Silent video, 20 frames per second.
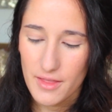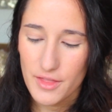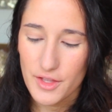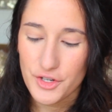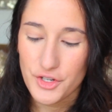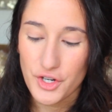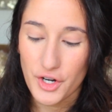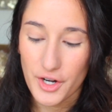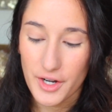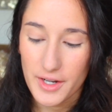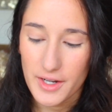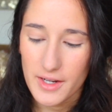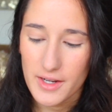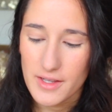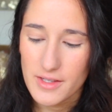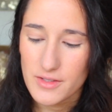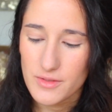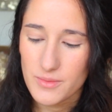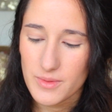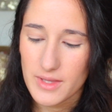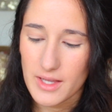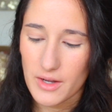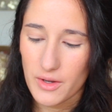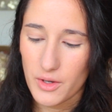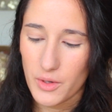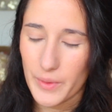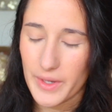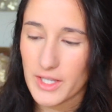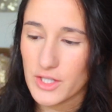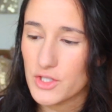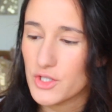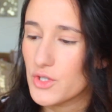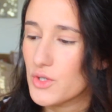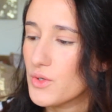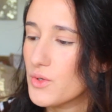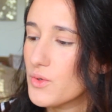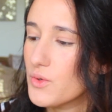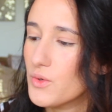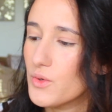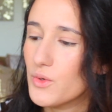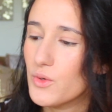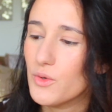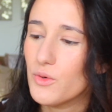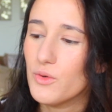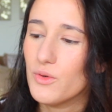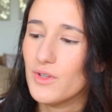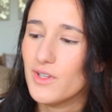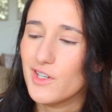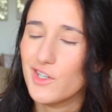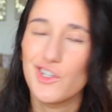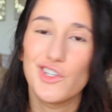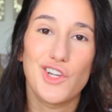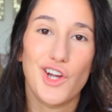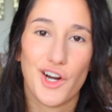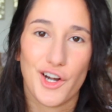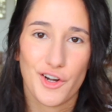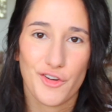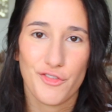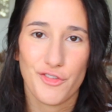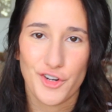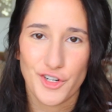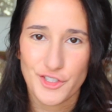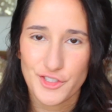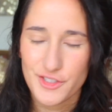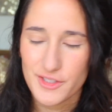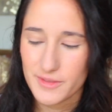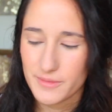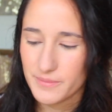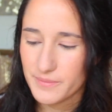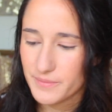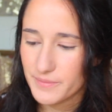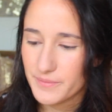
the darkness without going too dark first.